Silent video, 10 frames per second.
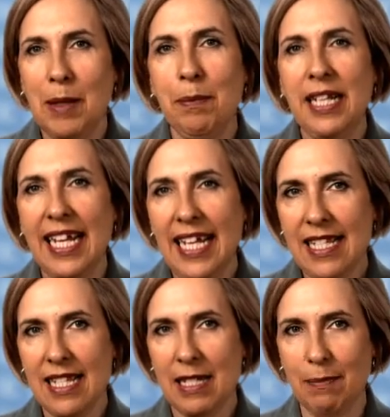But is
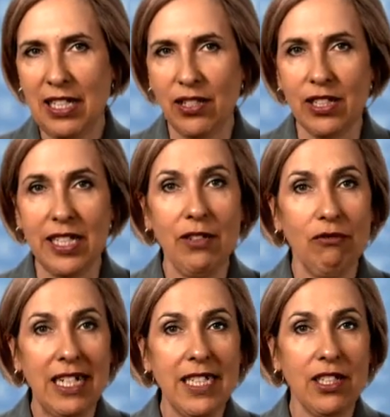the specialty
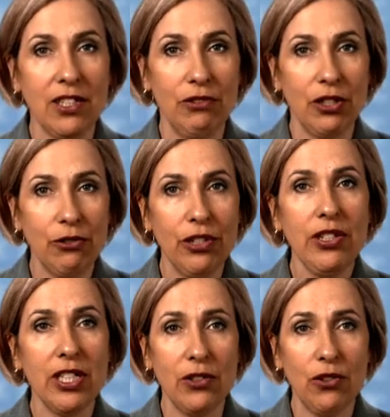ready to
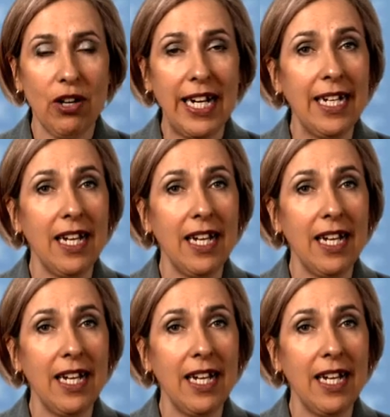recruit and train